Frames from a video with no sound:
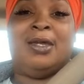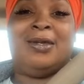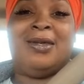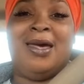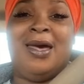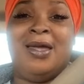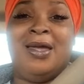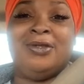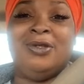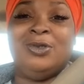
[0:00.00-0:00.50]

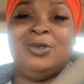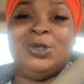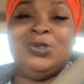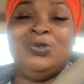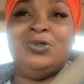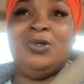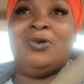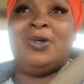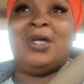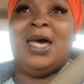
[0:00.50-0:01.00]
God, don't
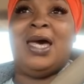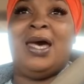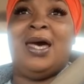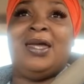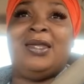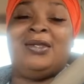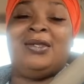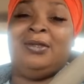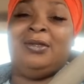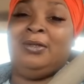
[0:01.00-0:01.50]
you know
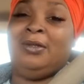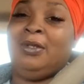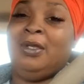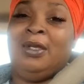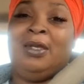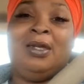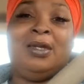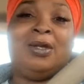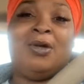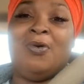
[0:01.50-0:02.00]
God
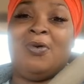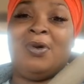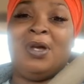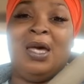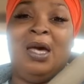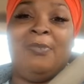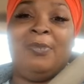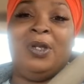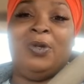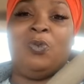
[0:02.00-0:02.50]
gonna
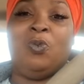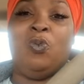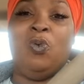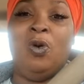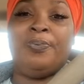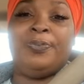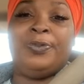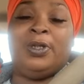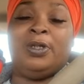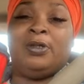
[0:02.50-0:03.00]
come and
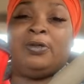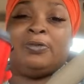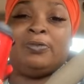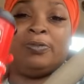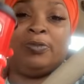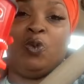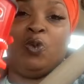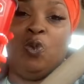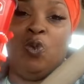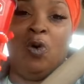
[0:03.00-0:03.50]
whoop
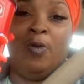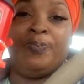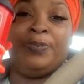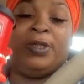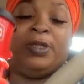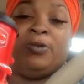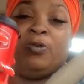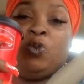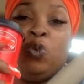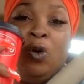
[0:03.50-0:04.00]

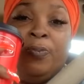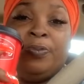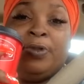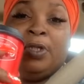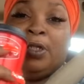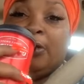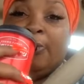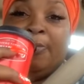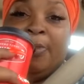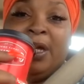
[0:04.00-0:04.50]

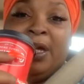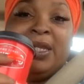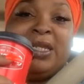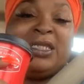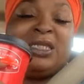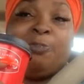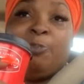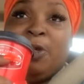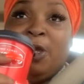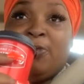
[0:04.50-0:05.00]
the
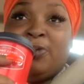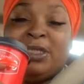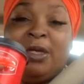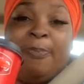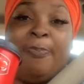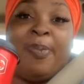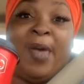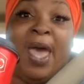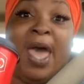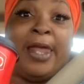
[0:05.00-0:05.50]
demonic spirits
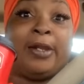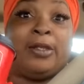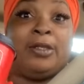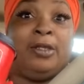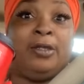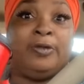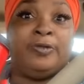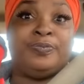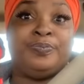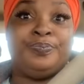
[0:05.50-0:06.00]
up out of
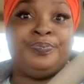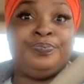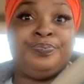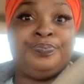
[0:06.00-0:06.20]
you?